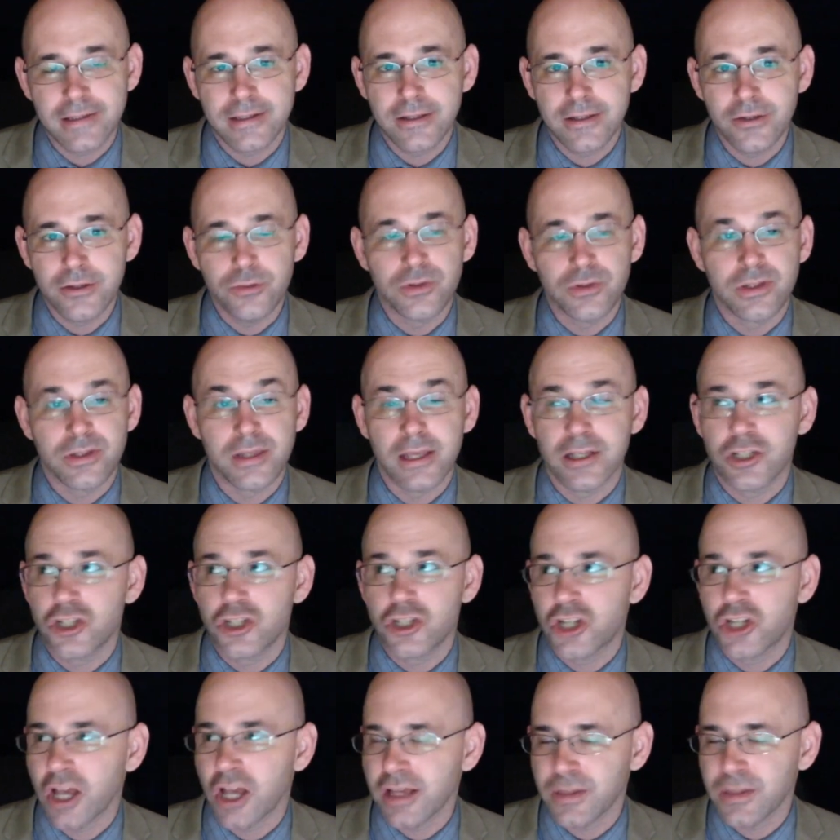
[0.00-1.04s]
news that
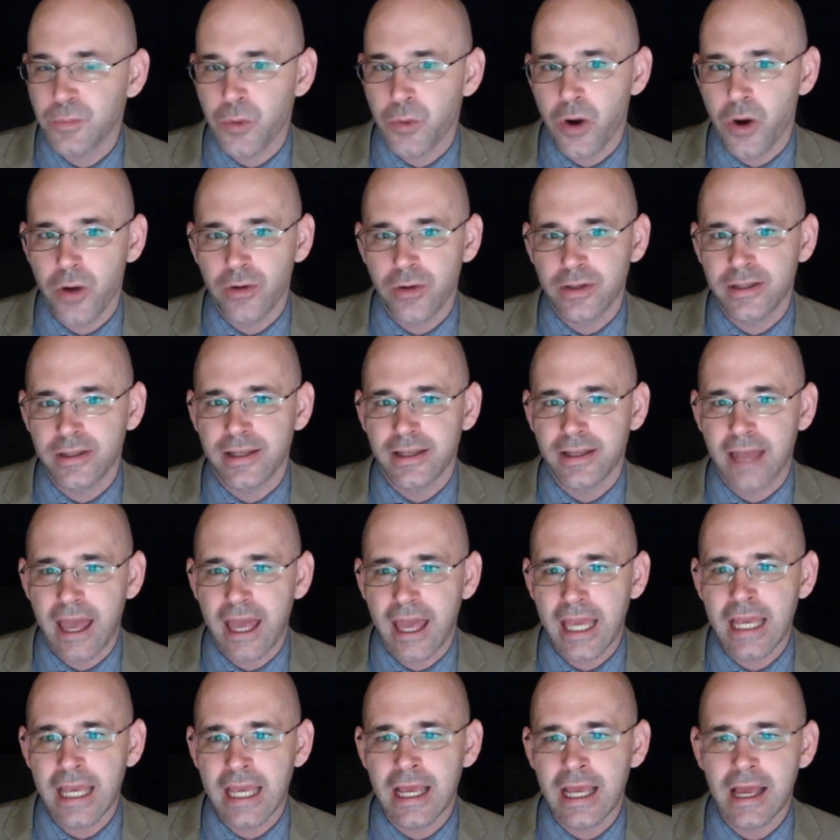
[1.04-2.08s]
just broke today.